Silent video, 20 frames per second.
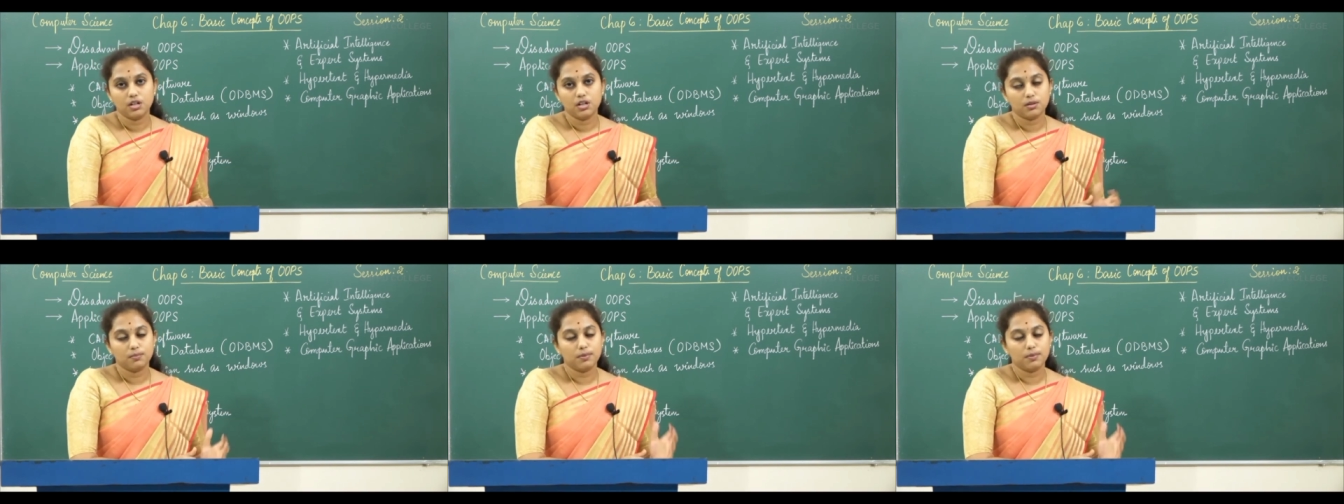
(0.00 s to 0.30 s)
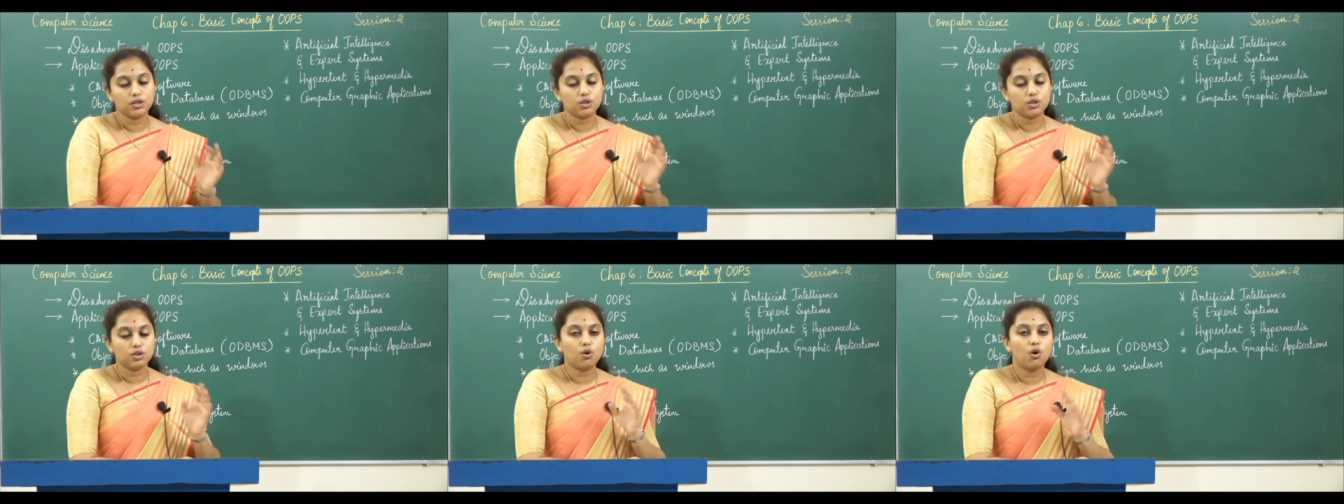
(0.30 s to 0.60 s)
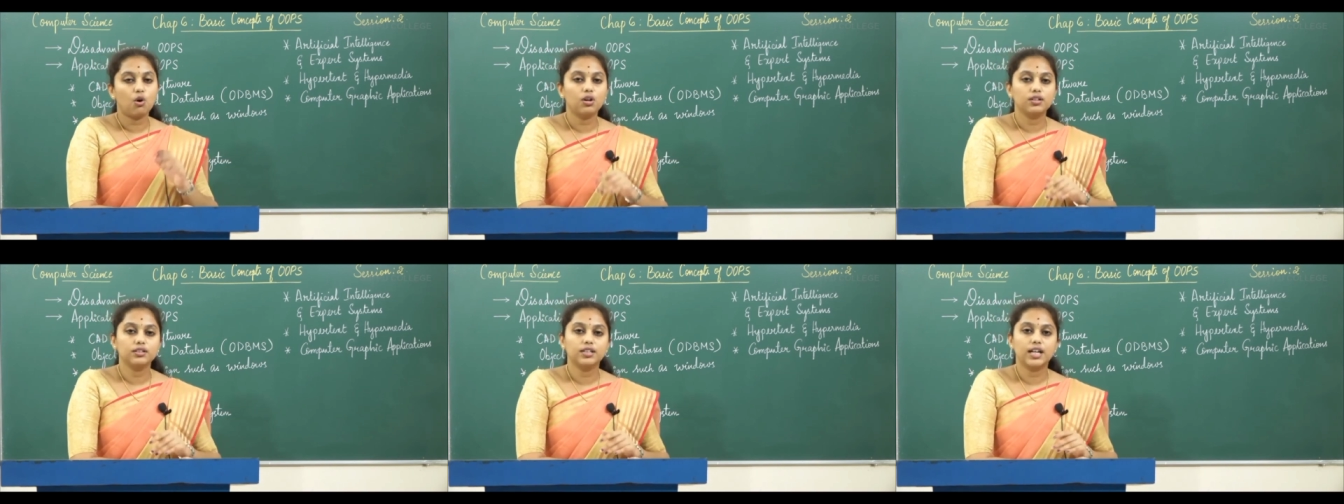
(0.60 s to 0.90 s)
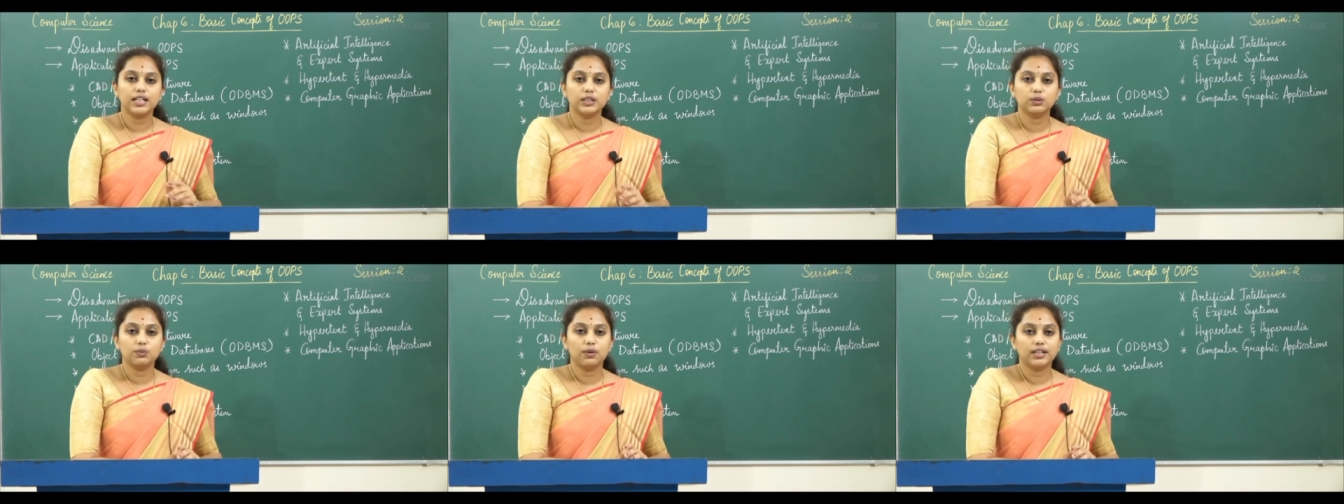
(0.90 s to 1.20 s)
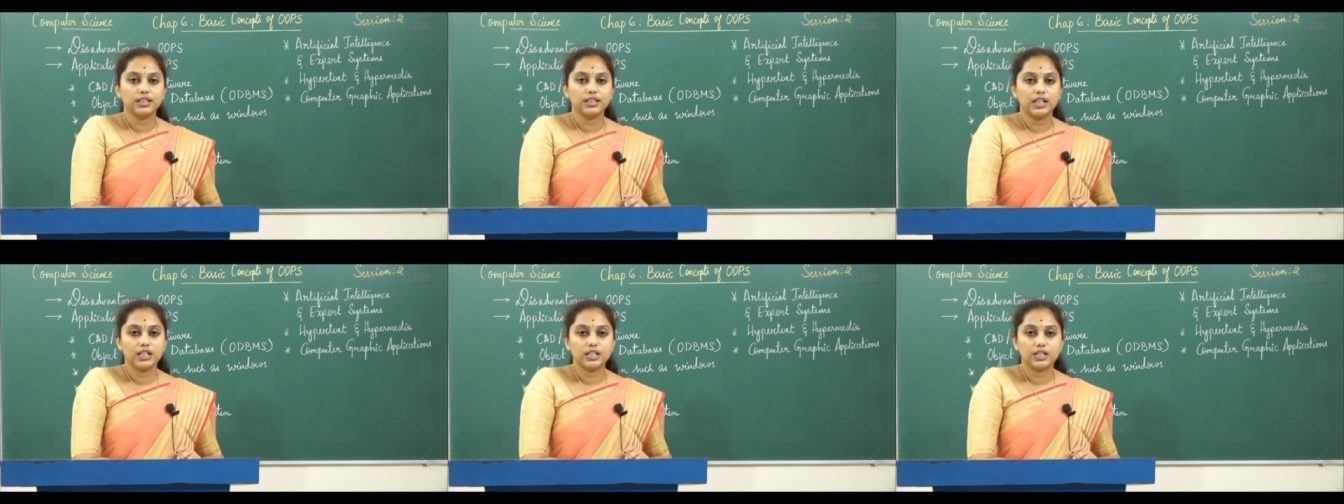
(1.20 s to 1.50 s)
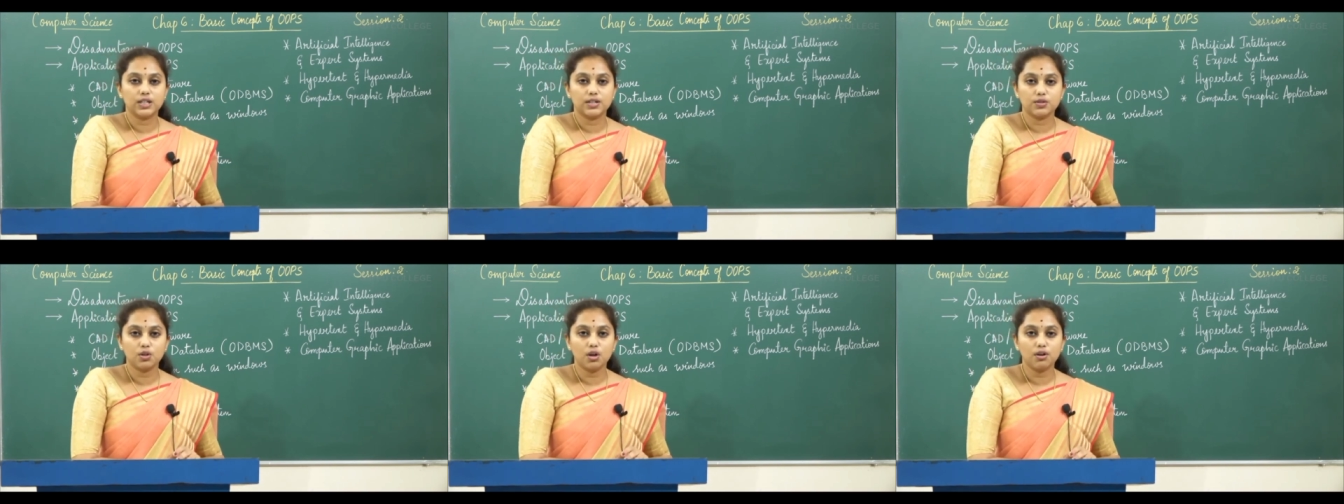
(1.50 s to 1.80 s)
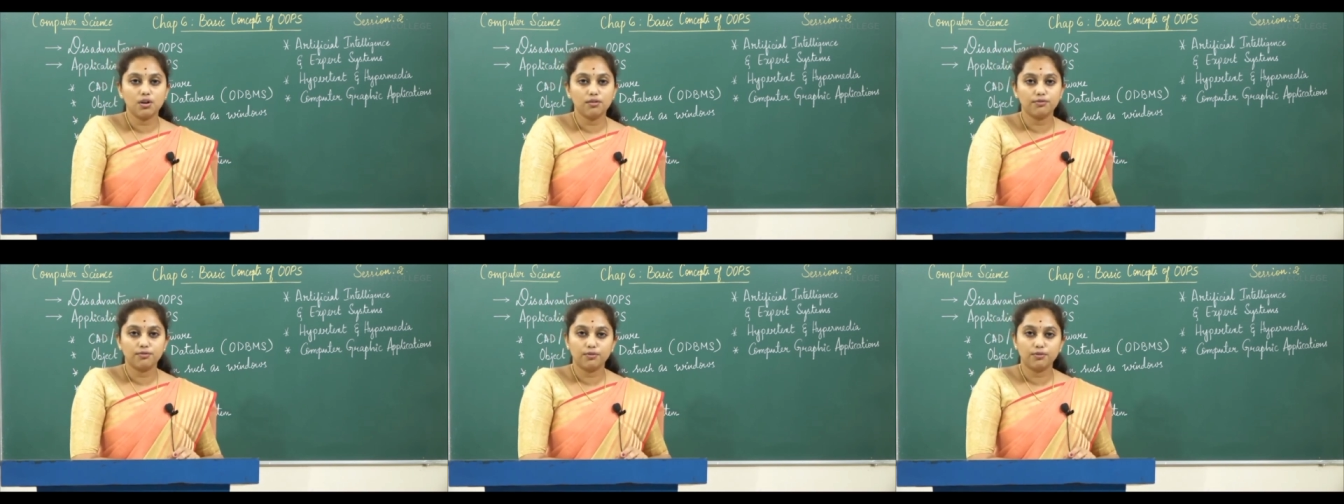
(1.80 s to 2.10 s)
So mention all the advantages
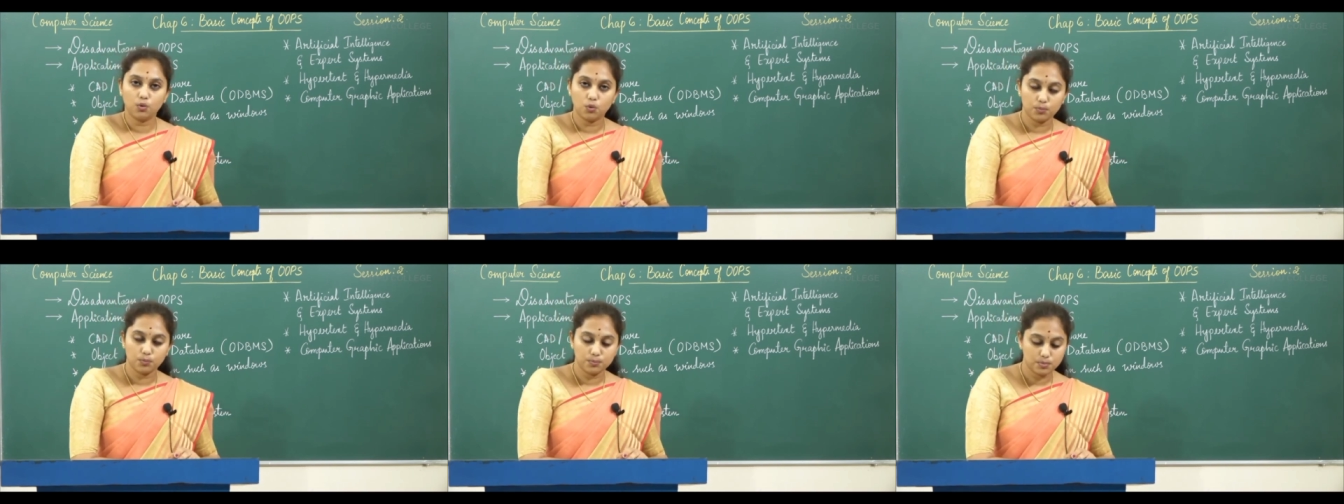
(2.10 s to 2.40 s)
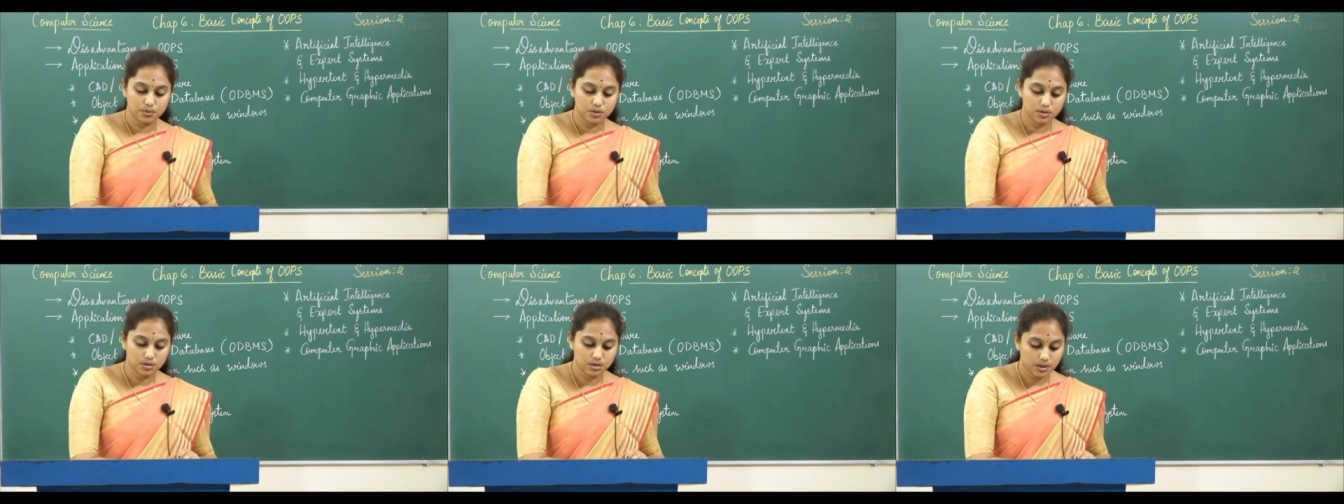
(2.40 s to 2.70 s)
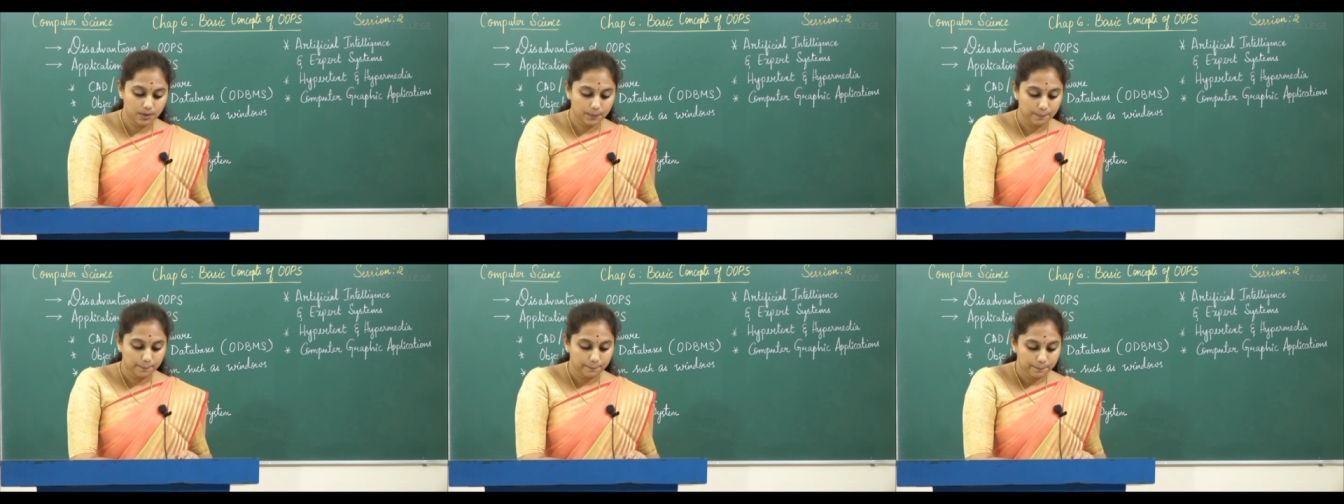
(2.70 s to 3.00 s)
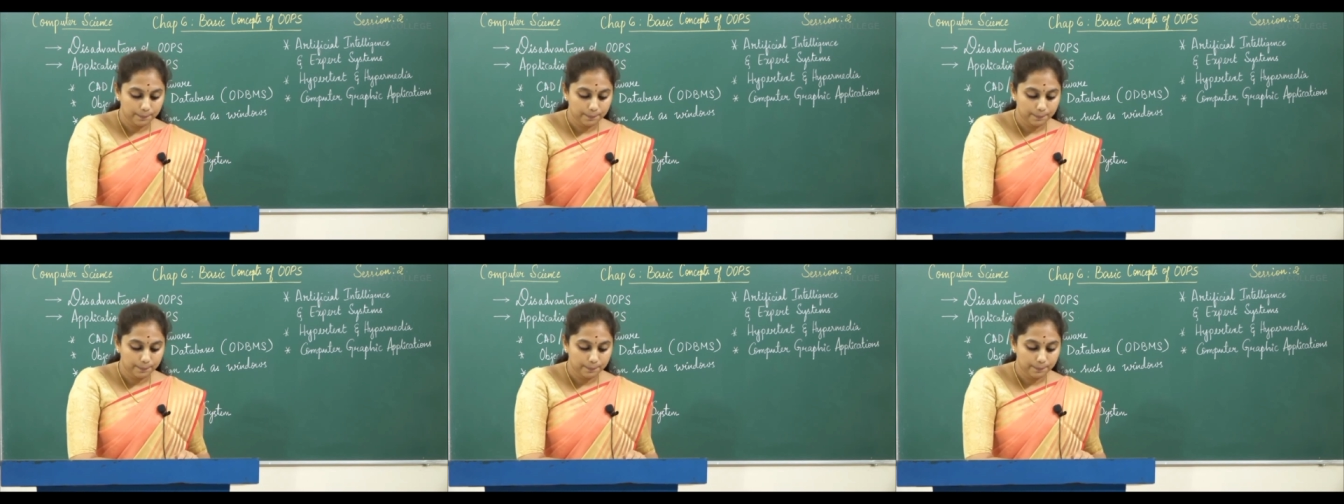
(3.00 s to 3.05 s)
of OOPS.